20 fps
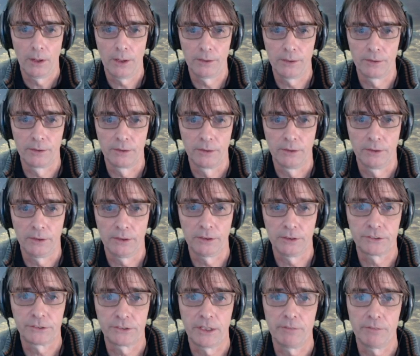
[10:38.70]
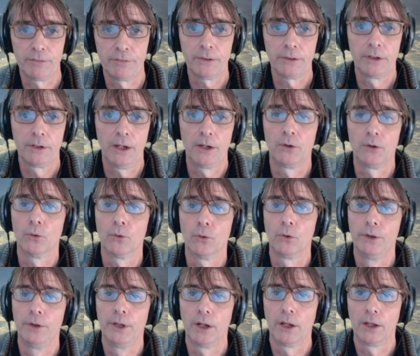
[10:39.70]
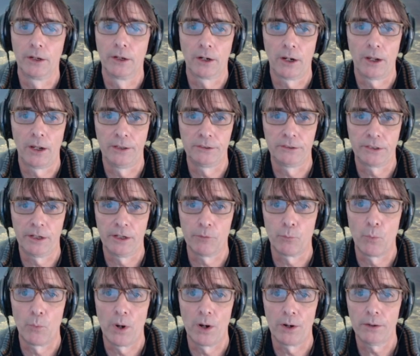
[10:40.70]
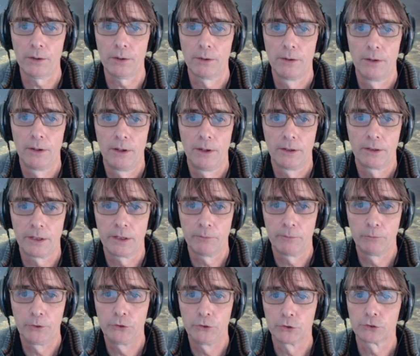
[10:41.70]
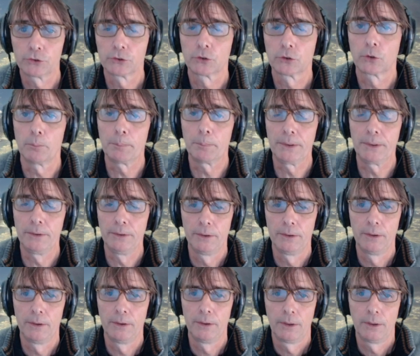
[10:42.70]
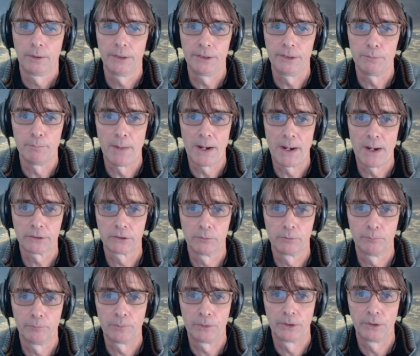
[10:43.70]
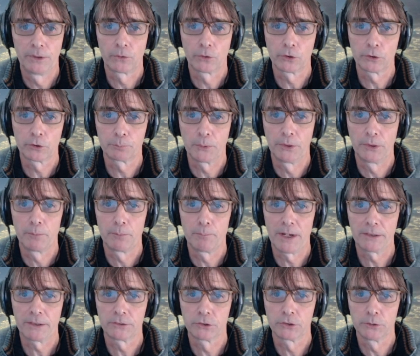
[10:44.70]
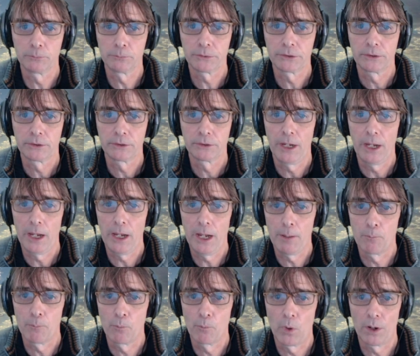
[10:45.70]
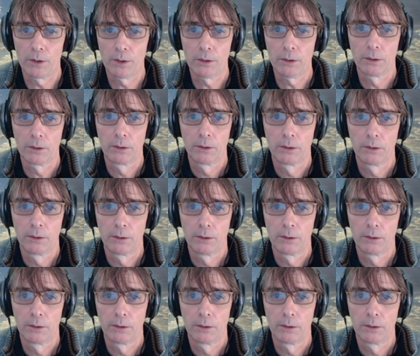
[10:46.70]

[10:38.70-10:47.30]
and 7, and all the other lines have 1. Then we just copy these the corresponding max terms, M1,